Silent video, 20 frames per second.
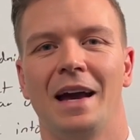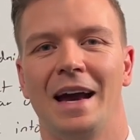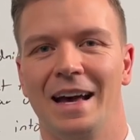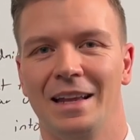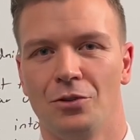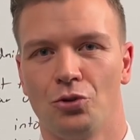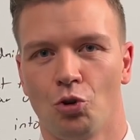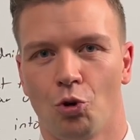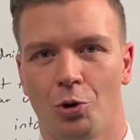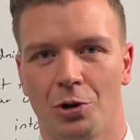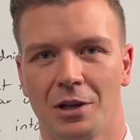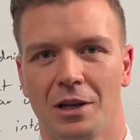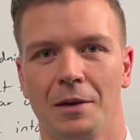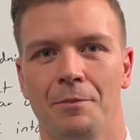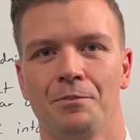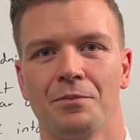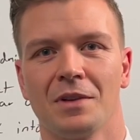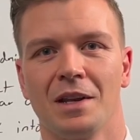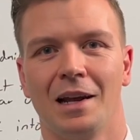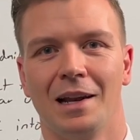and torque.
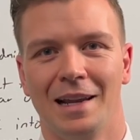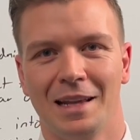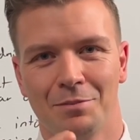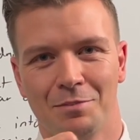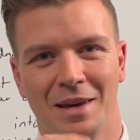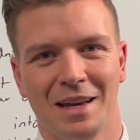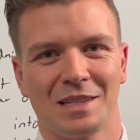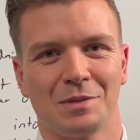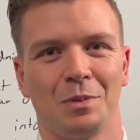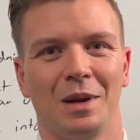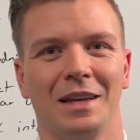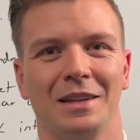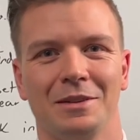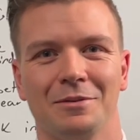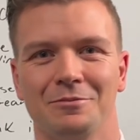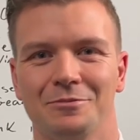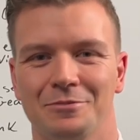Let me explain.